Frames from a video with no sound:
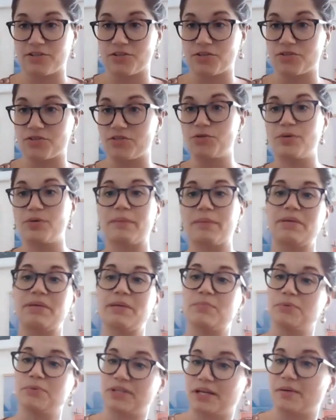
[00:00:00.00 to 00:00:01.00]
factor to get
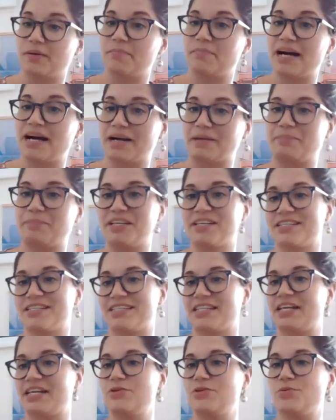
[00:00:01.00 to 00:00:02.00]
people to come back,
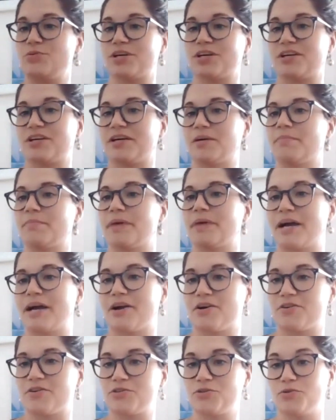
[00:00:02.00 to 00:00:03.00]
because then you can
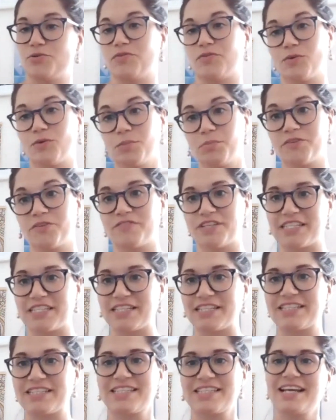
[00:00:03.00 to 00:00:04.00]
compare to former
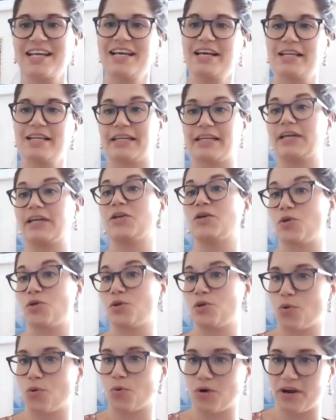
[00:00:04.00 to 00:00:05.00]
visits, like
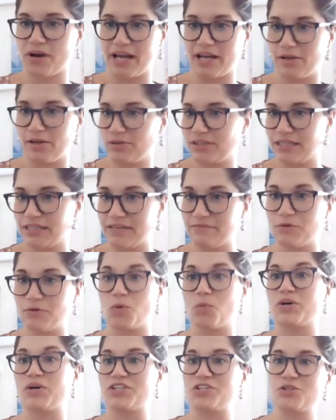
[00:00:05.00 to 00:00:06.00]
your health
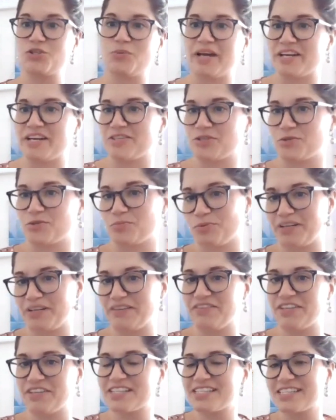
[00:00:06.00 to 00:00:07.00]
level, what you answered
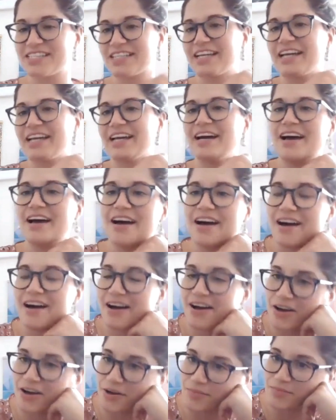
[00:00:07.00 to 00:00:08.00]
previously.
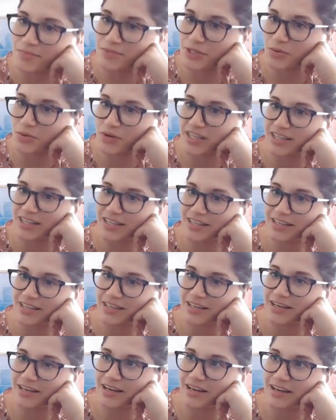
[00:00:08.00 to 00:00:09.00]
So I
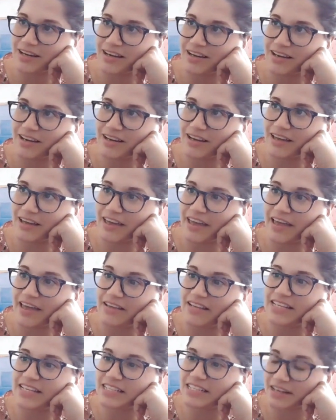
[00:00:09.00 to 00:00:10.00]
think
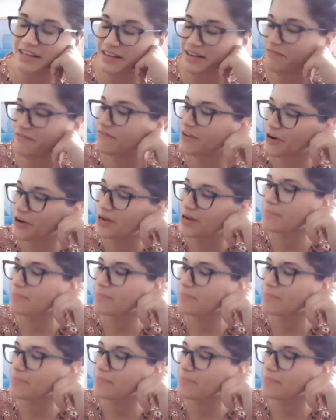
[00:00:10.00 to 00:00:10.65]
it